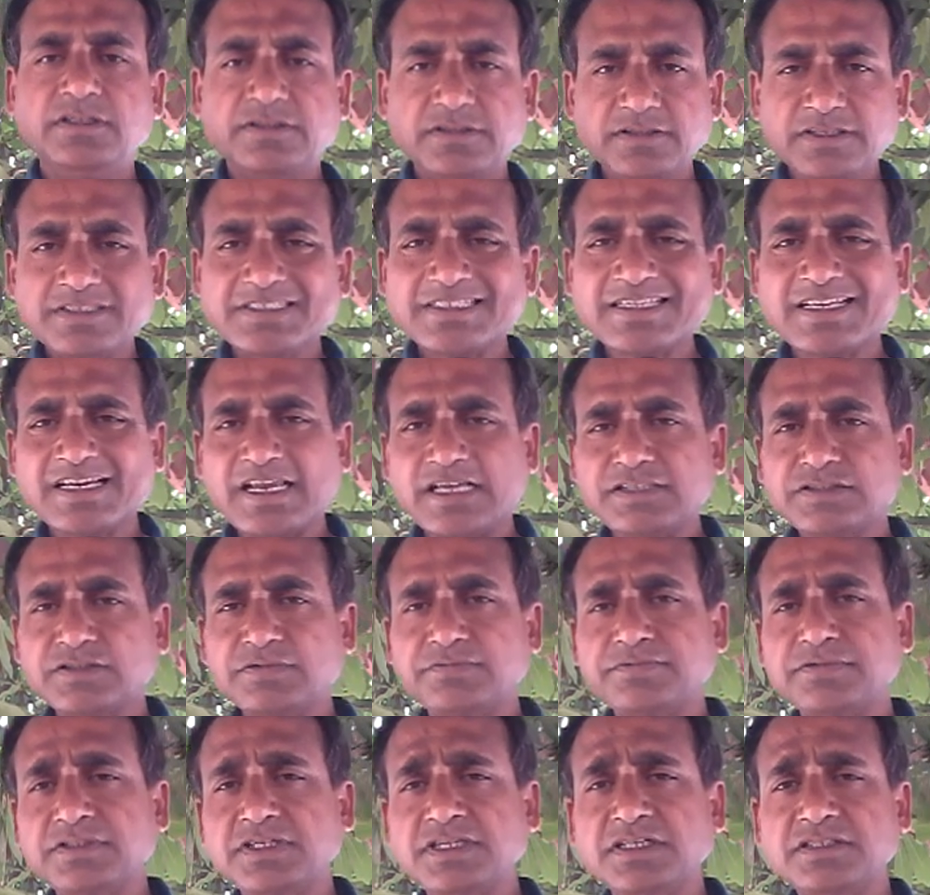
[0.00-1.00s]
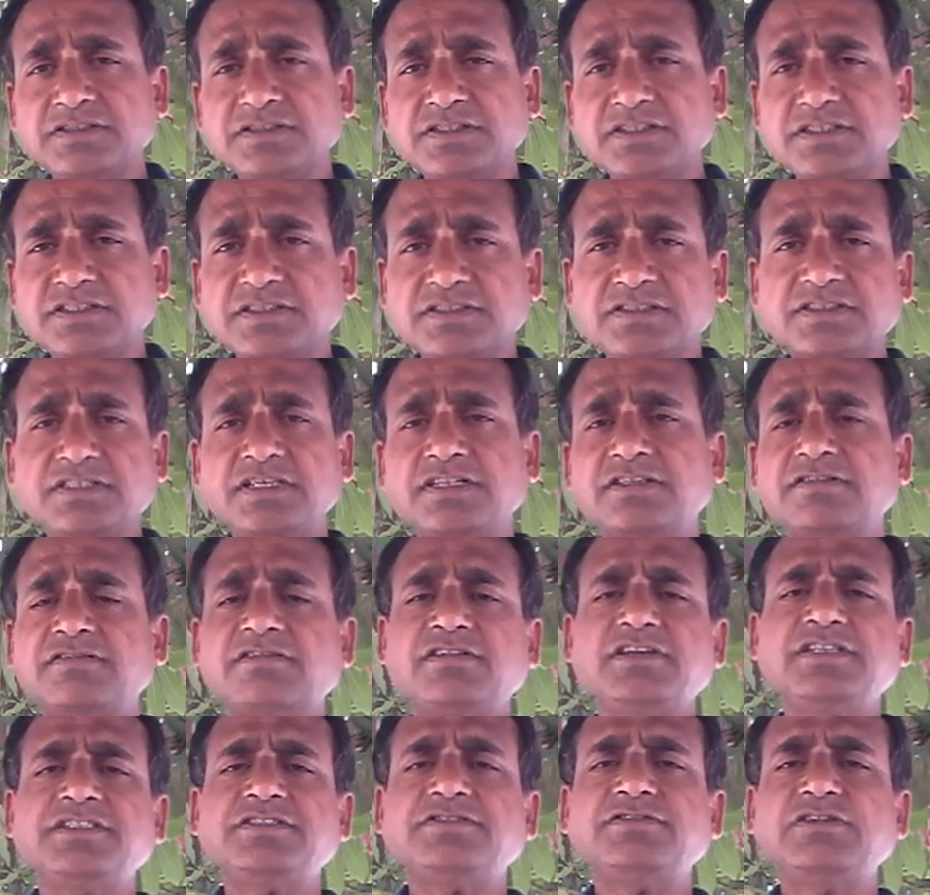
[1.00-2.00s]
This classification is
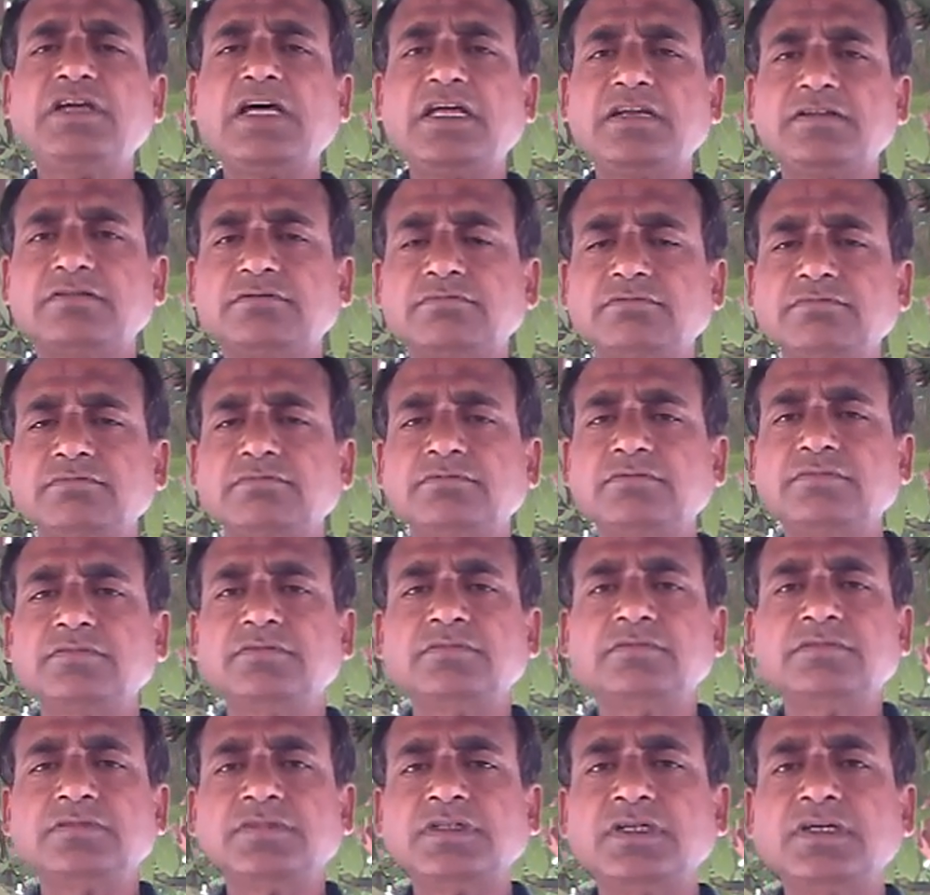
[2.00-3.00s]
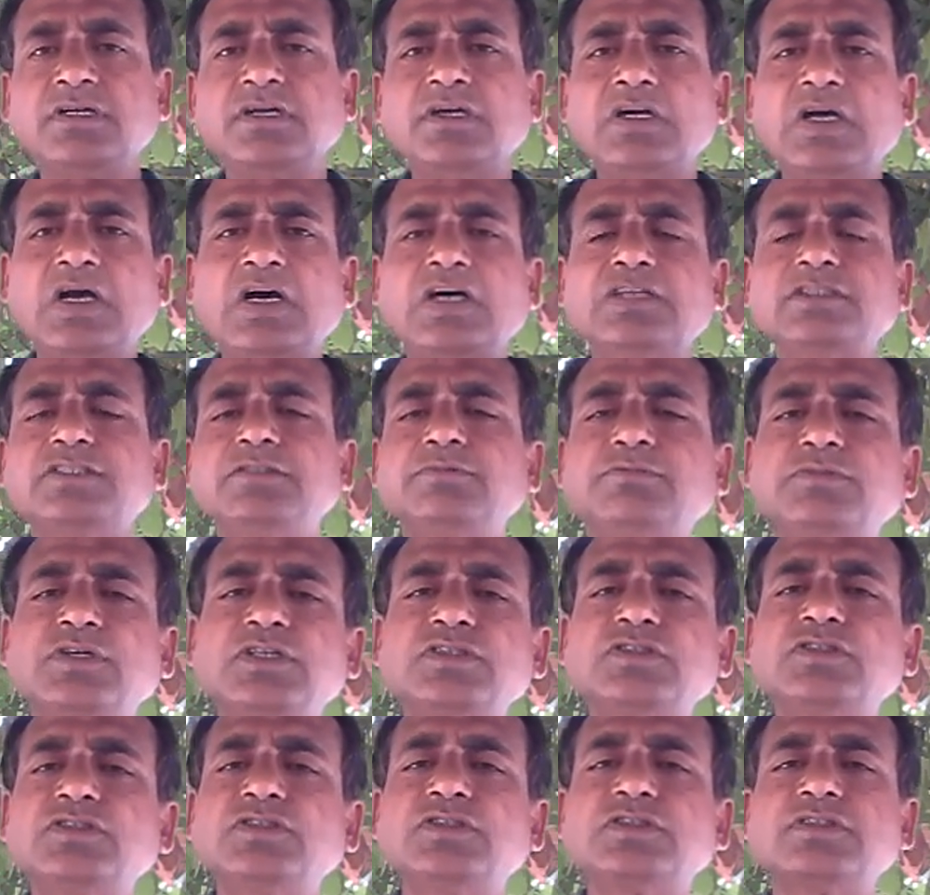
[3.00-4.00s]
generally done on the
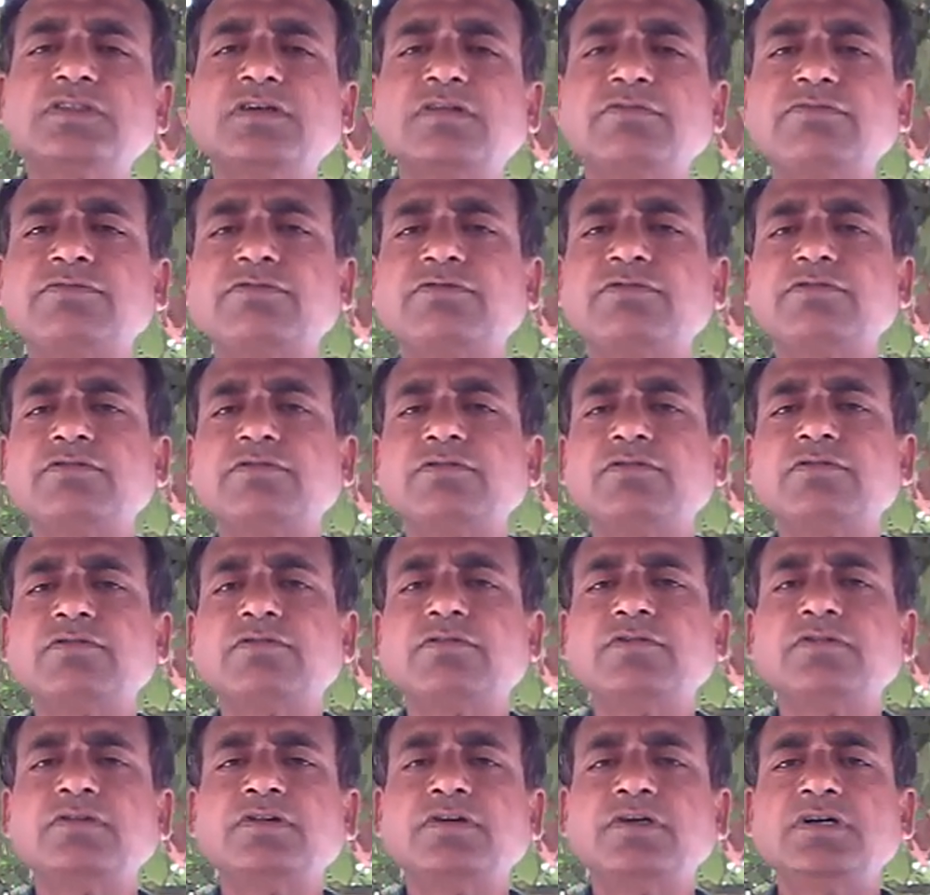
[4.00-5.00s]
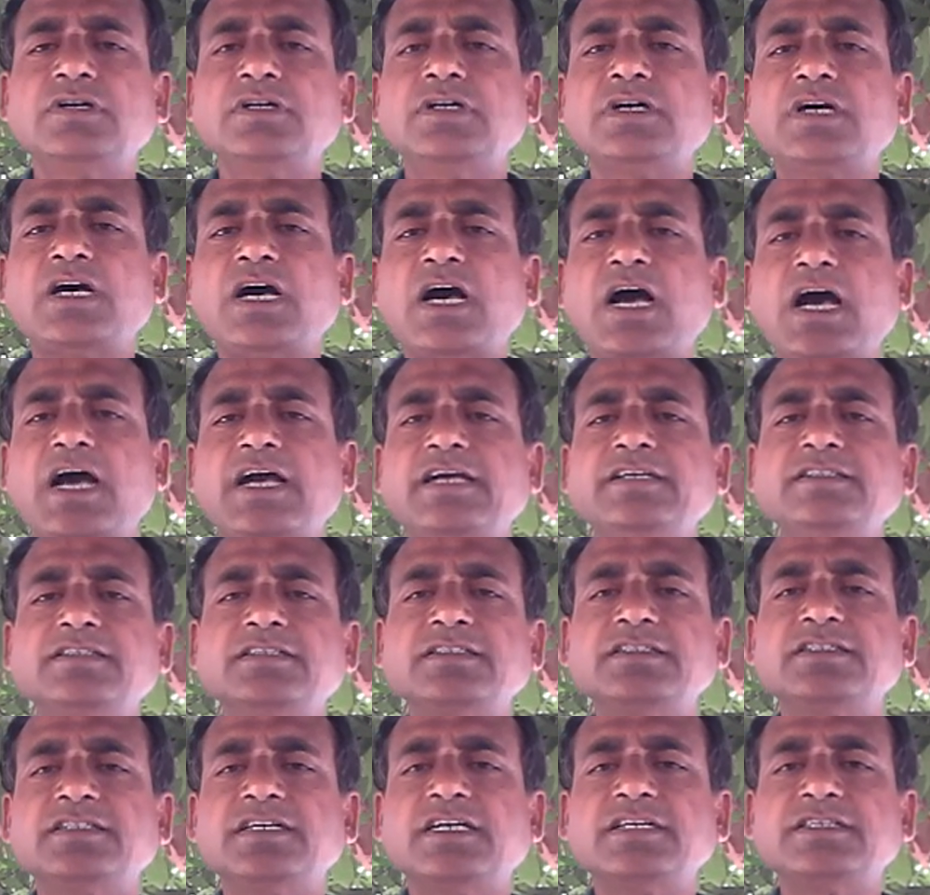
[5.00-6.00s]
basis of
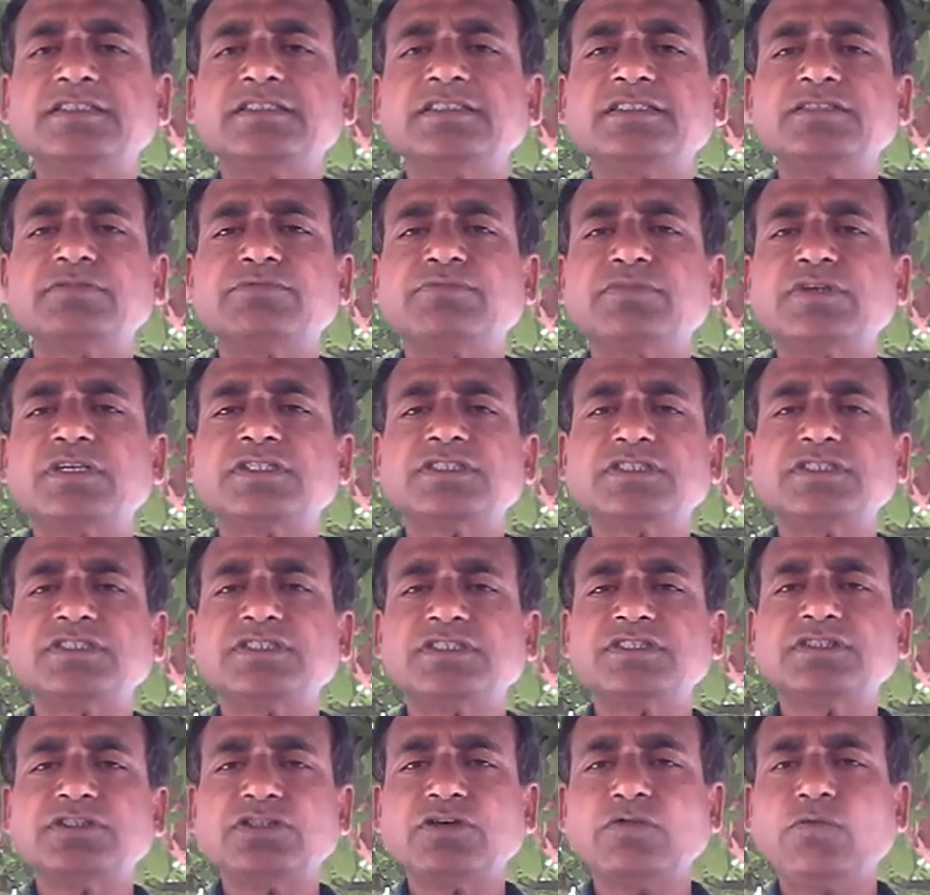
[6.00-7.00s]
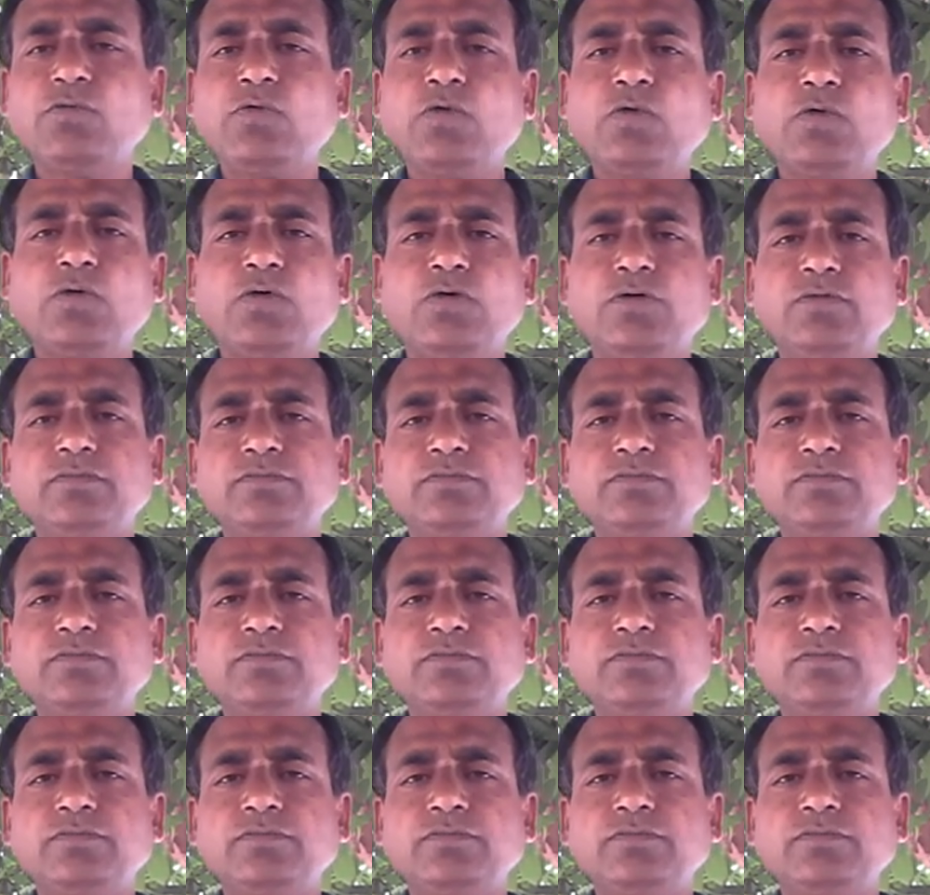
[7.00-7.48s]
iron content present in the ore.